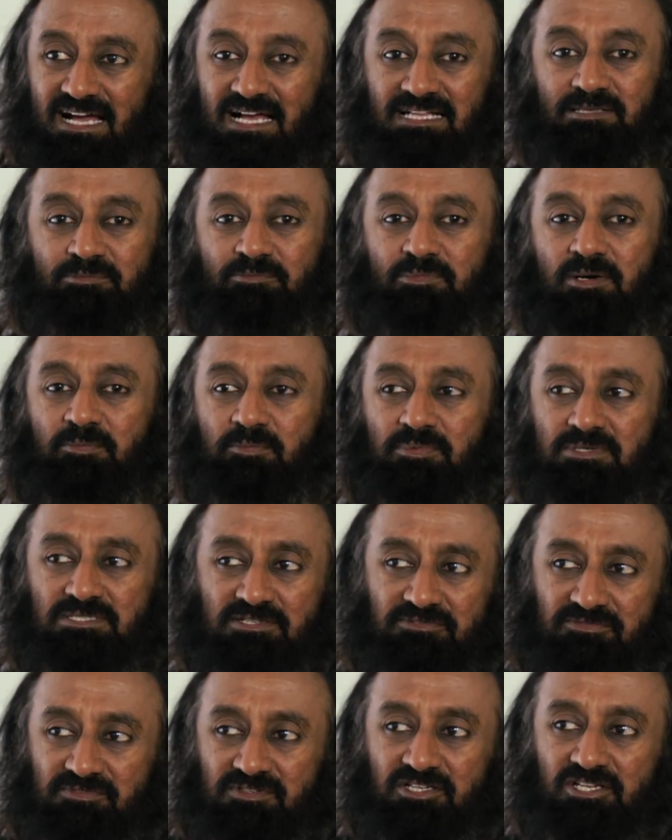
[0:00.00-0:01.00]
and the
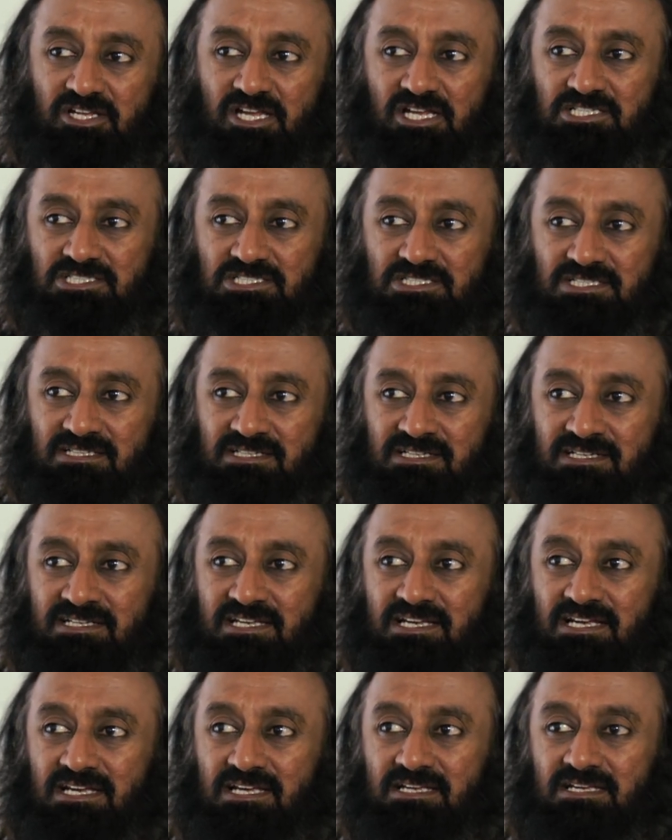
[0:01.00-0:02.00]
purpose of creation
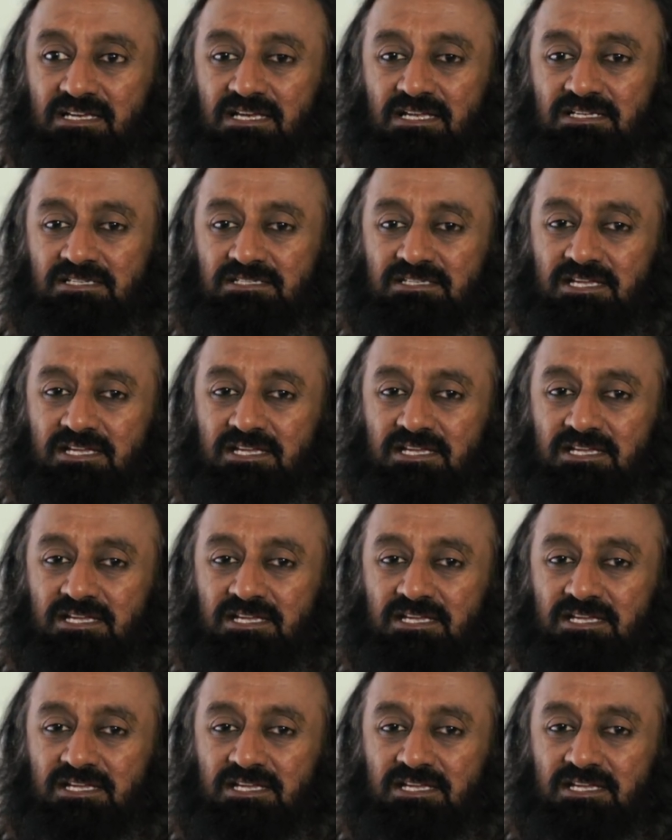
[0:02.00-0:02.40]
can